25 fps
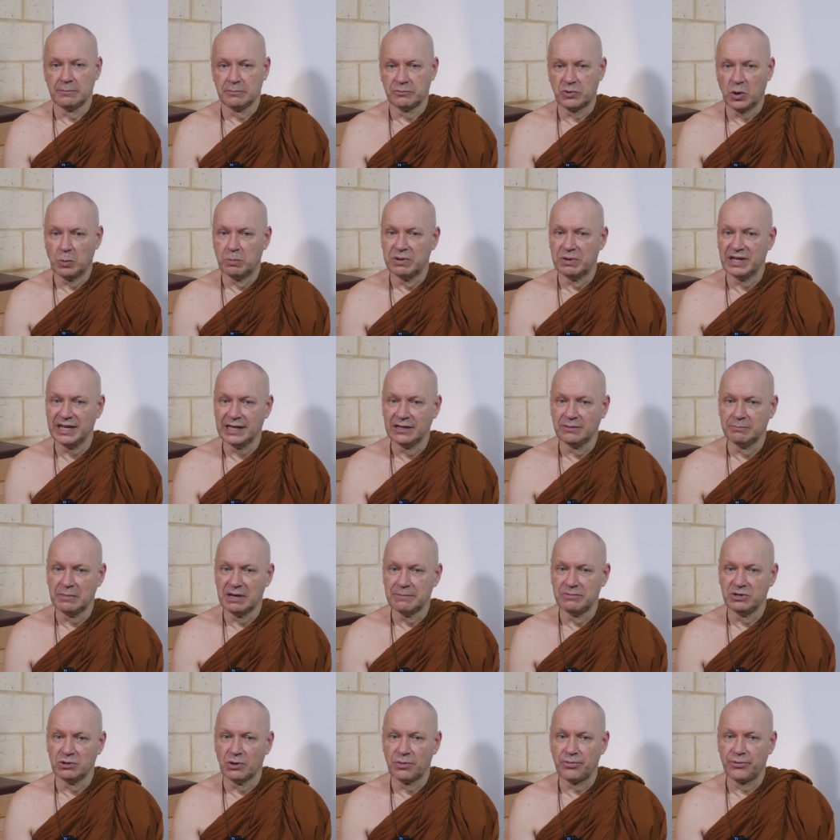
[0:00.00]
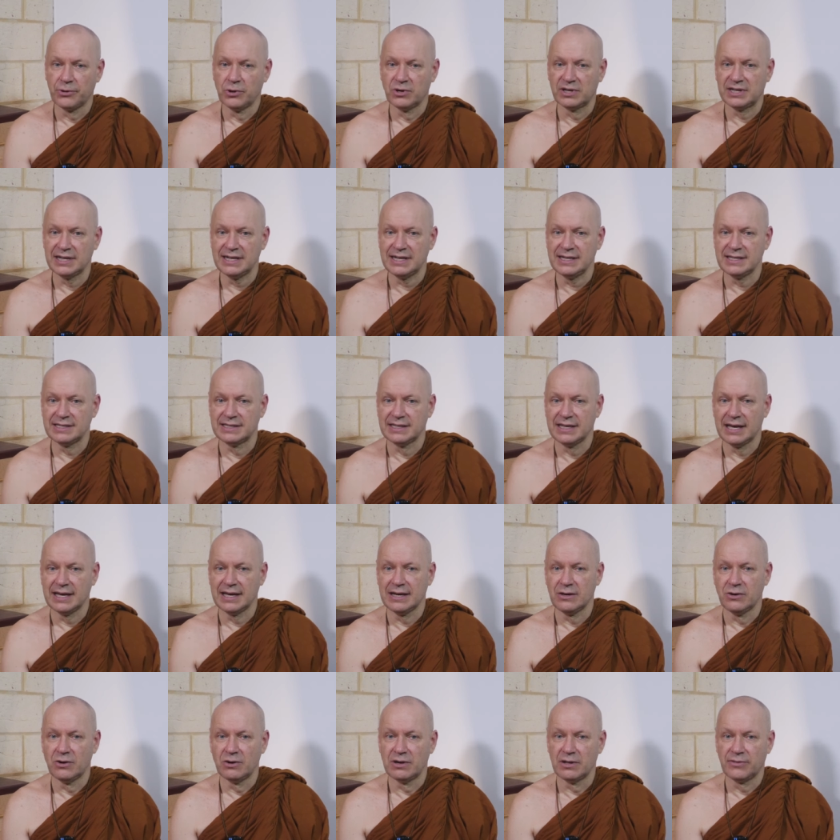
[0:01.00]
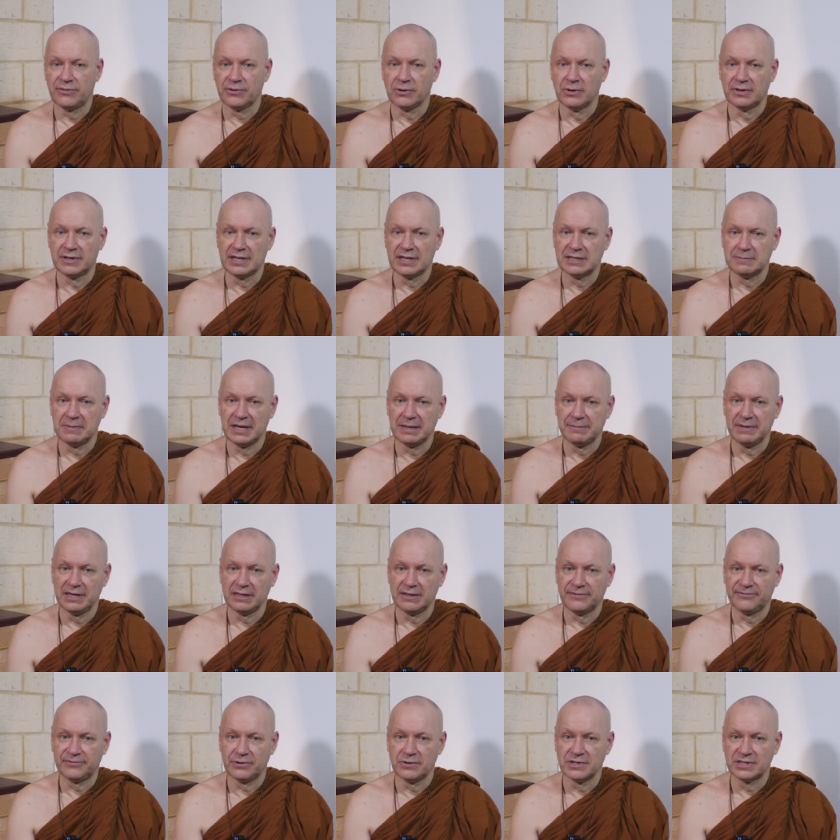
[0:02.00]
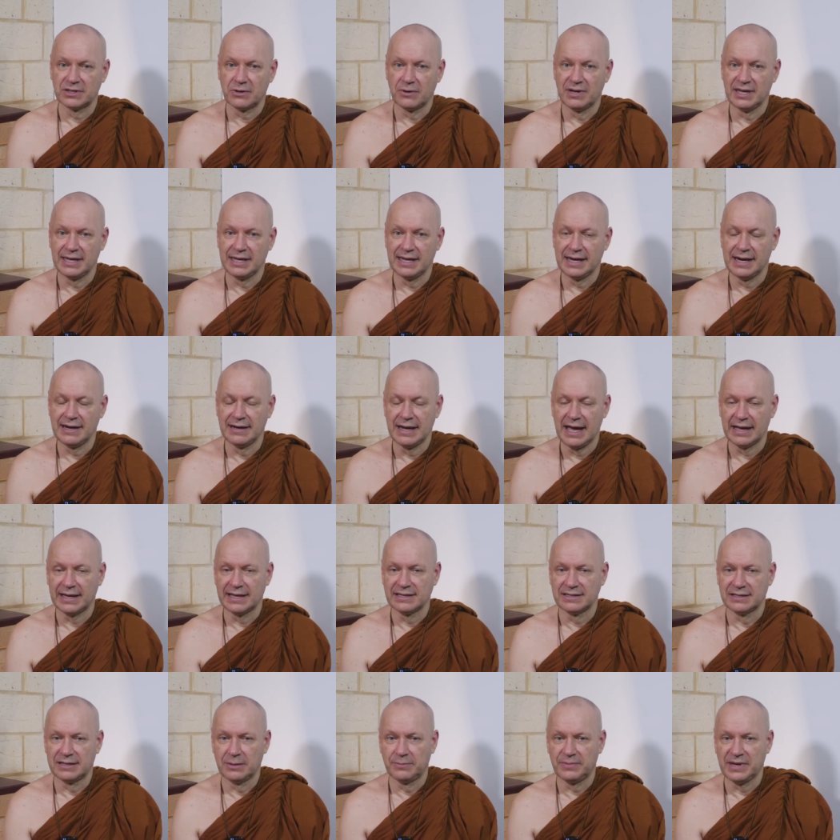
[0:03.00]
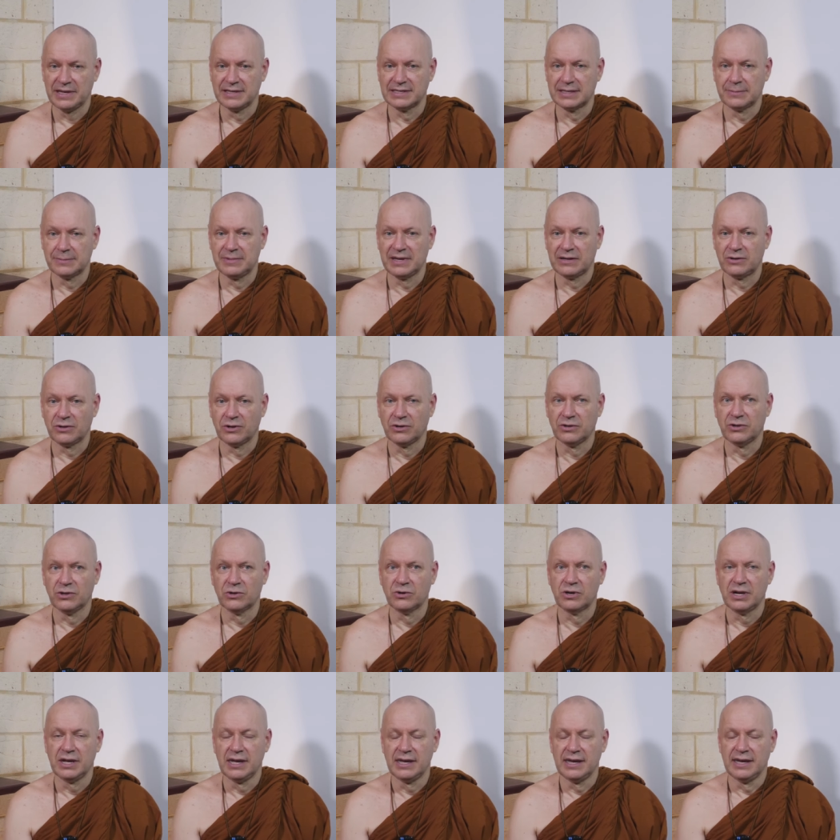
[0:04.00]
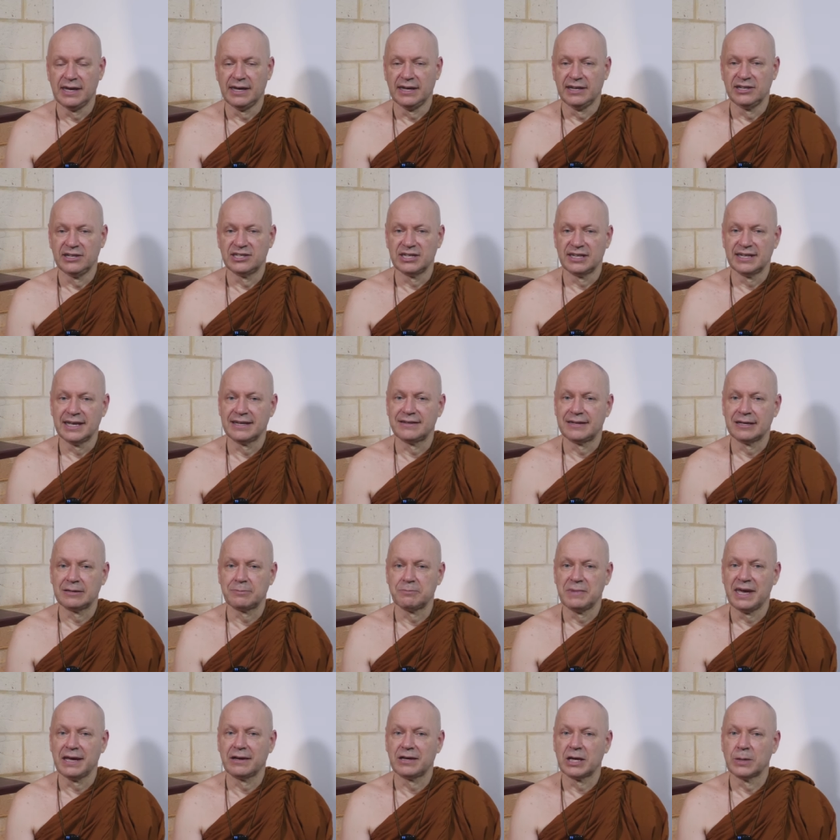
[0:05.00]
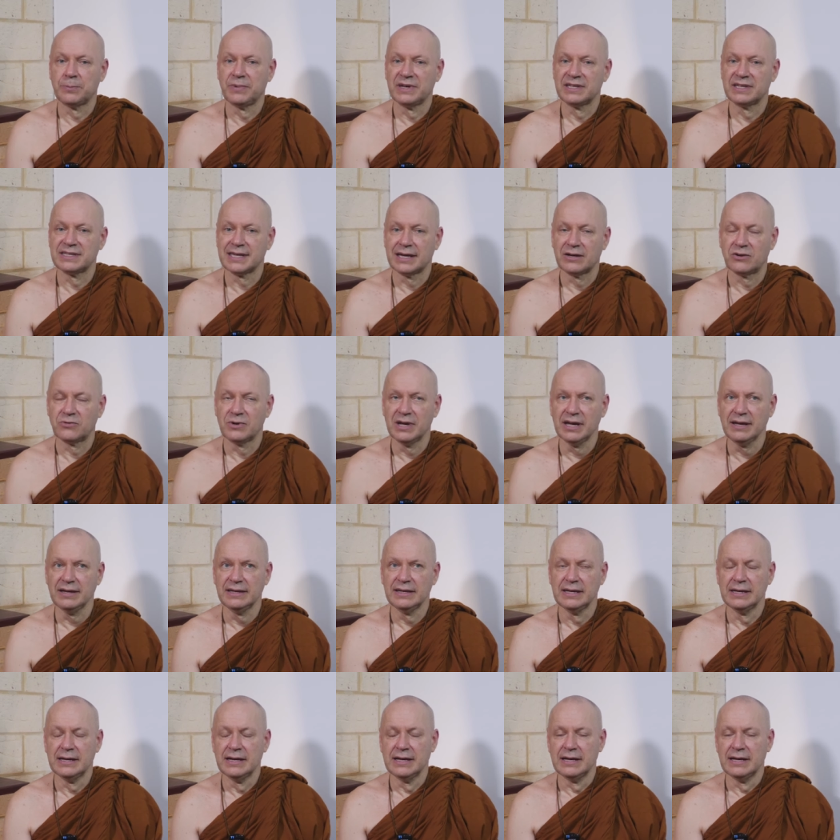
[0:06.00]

probably in maybe your thirties, yeah, early thirties maybe, the first gray hair. I guess it depends a bit on your genetic makeup, et cetera.